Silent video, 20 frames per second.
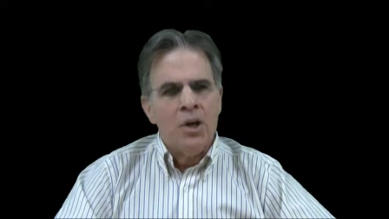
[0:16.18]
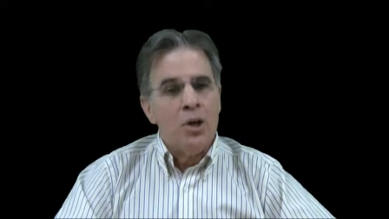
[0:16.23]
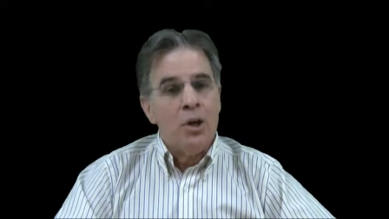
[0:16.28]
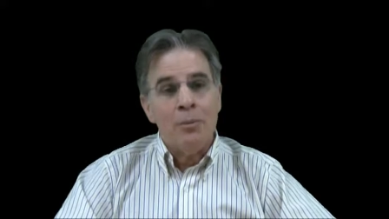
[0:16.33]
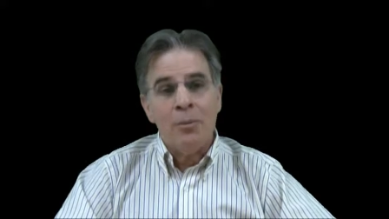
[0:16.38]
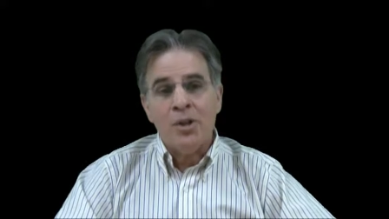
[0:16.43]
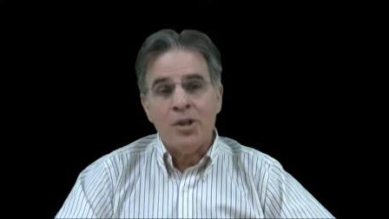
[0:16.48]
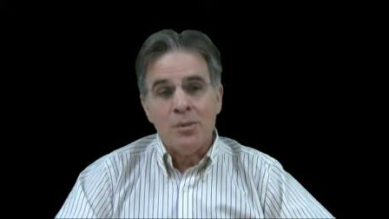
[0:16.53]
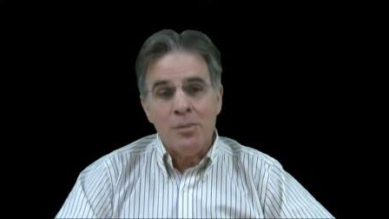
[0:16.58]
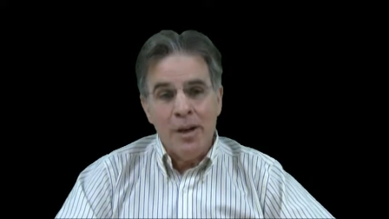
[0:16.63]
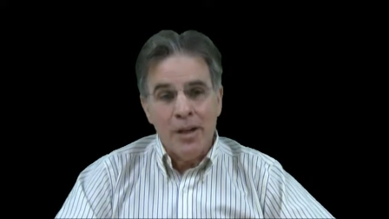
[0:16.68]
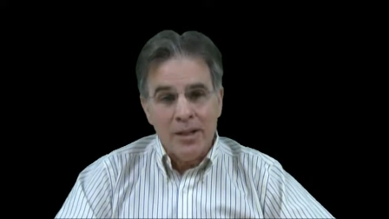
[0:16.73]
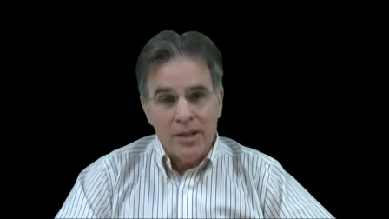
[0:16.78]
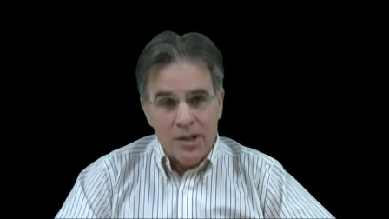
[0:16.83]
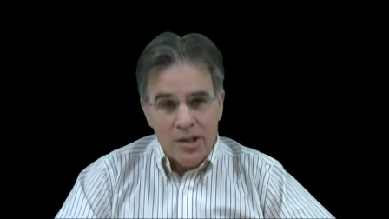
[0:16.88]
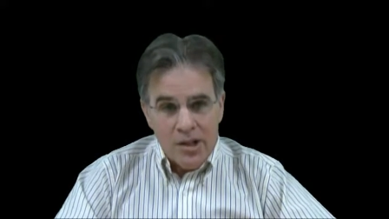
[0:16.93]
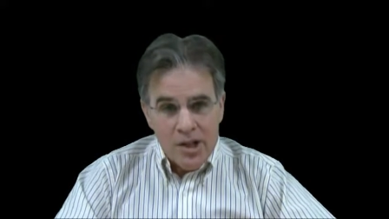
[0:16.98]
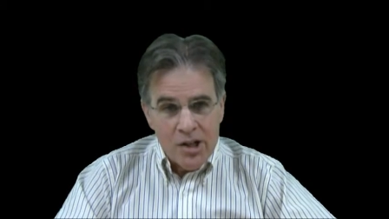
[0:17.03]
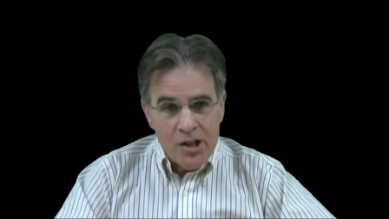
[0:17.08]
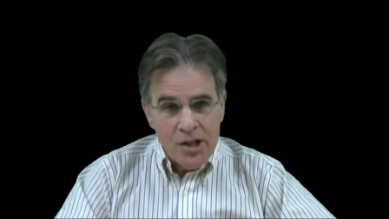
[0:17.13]
You must make
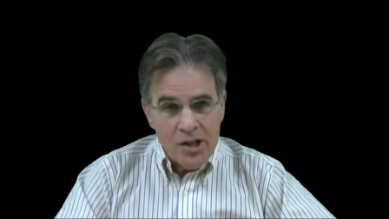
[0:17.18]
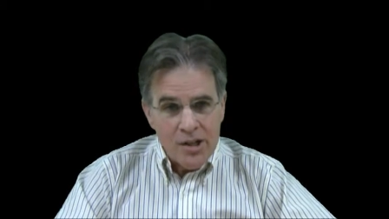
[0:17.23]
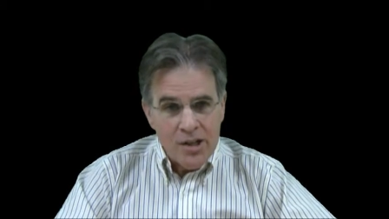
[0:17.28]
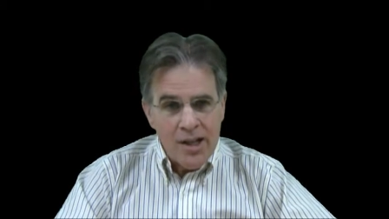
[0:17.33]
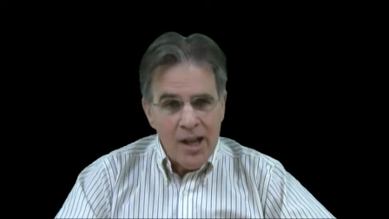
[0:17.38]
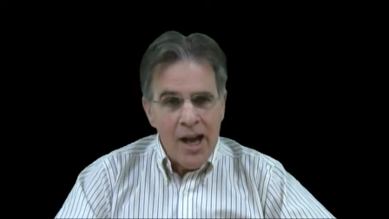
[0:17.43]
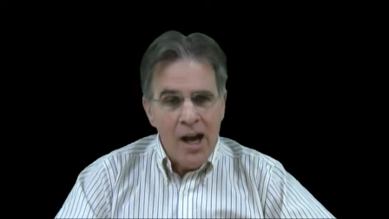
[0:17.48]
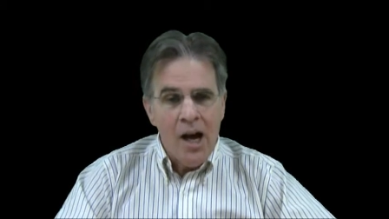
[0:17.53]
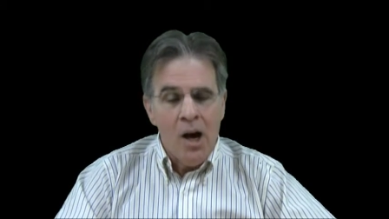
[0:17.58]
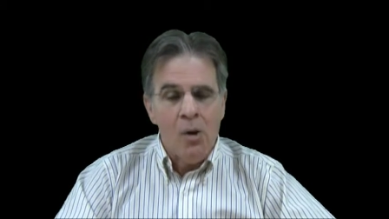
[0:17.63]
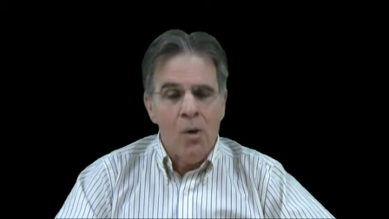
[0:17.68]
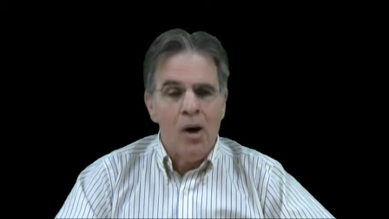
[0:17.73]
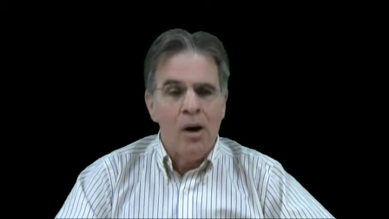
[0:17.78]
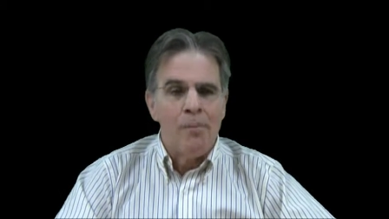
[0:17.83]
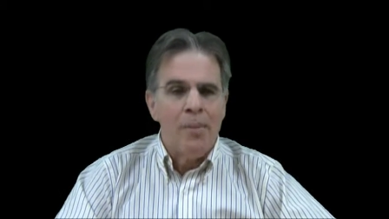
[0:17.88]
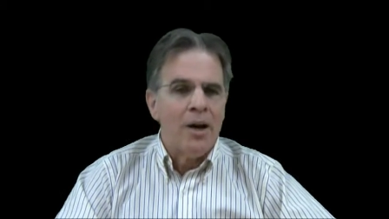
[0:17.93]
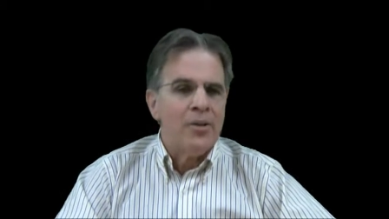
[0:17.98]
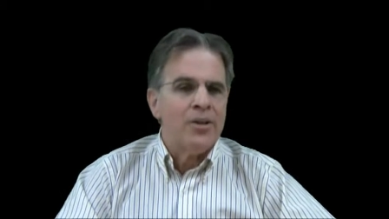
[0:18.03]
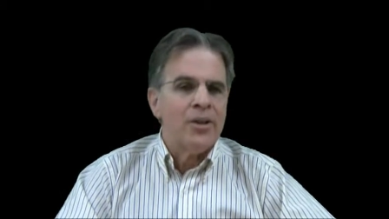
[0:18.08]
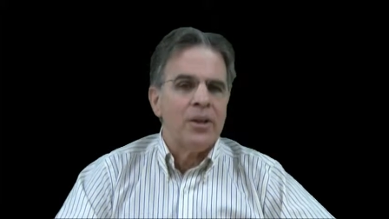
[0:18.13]
decisions now
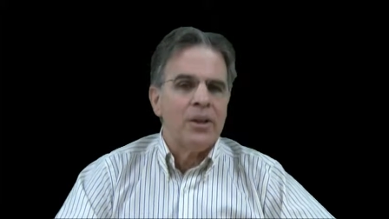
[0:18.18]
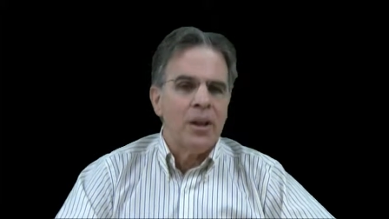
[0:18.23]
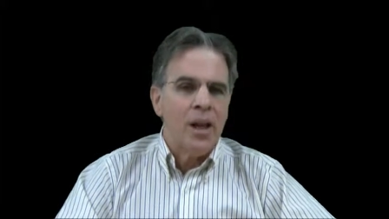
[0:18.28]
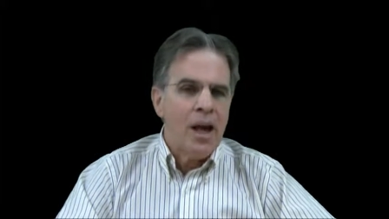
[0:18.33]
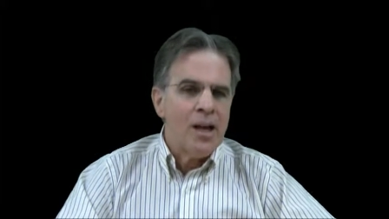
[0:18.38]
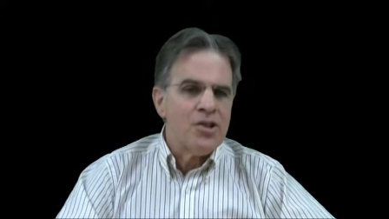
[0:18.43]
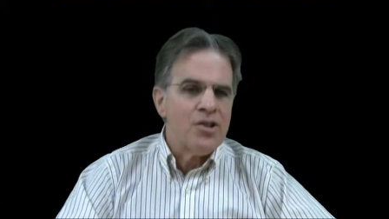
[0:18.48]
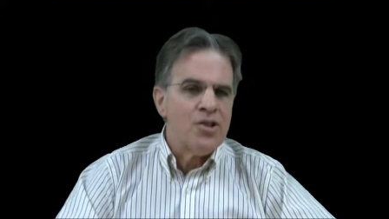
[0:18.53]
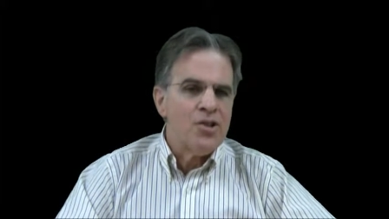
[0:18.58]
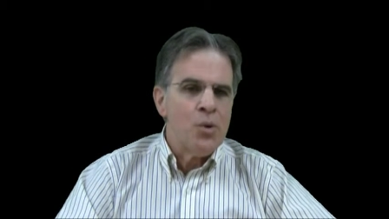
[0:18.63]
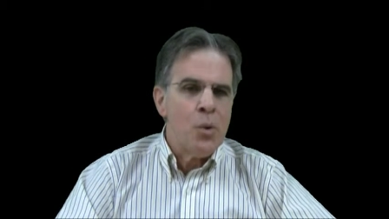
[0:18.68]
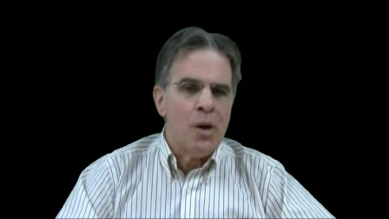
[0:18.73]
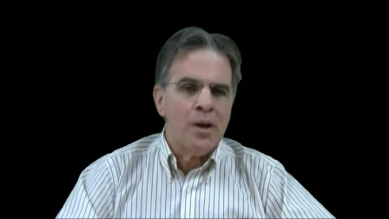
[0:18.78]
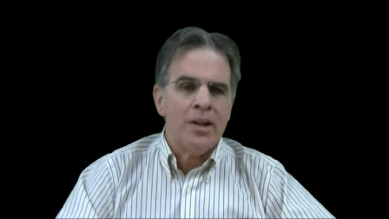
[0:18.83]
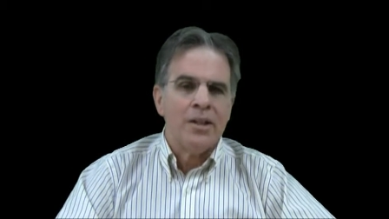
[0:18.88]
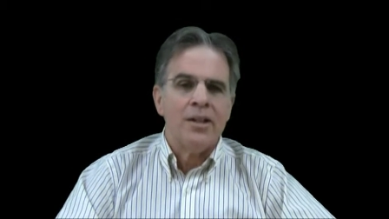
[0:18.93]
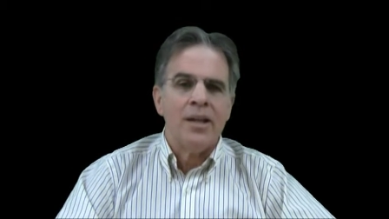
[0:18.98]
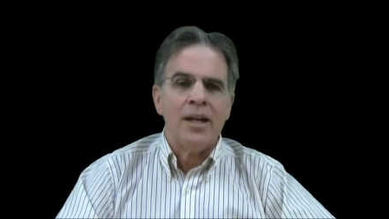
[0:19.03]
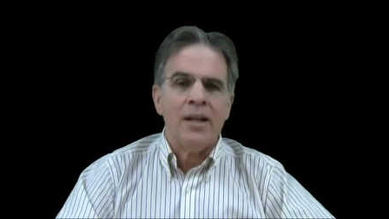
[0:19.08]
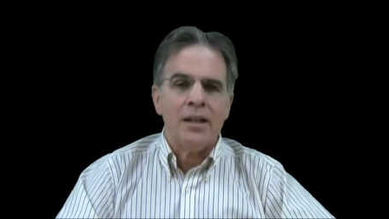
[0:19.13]
about the classes you want
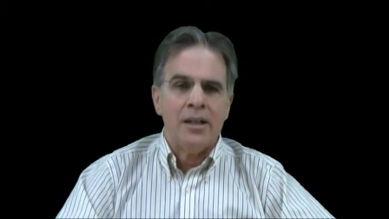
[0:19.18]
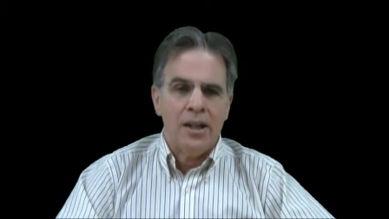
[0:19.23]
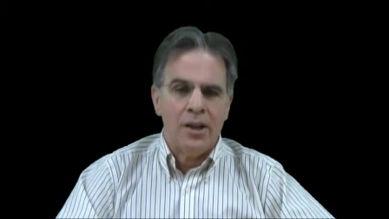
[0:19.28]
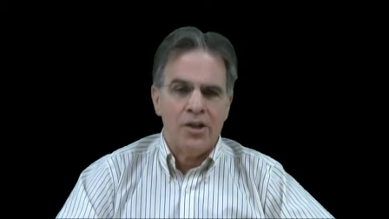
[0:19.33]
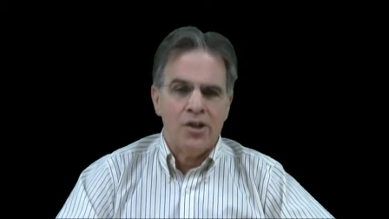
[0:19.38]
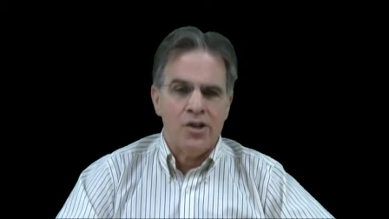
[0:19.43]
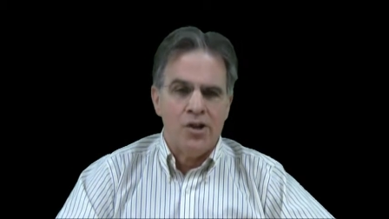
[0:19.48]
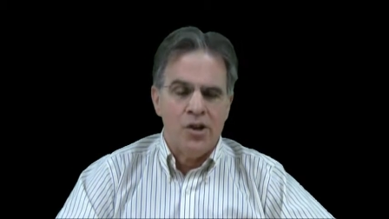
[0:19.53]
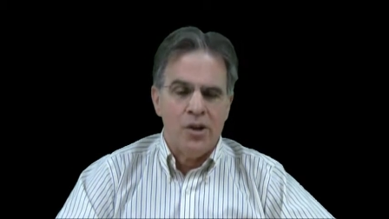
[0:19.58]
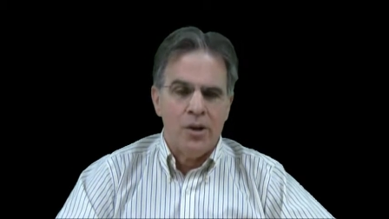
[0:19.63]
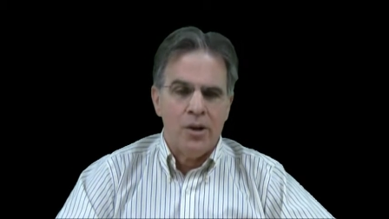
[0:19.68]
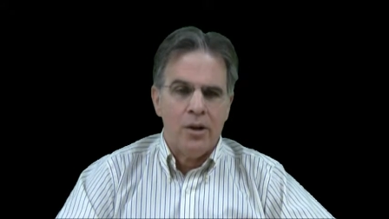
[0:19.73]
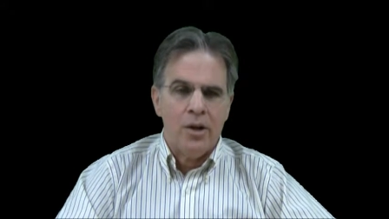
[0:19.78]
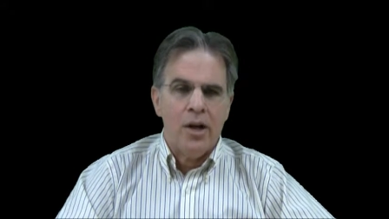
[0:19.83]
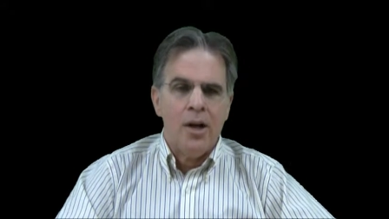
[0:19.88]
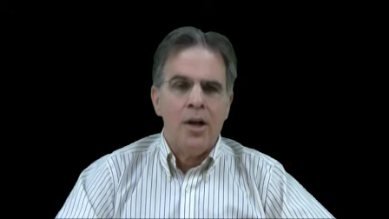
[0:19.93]
to take next year.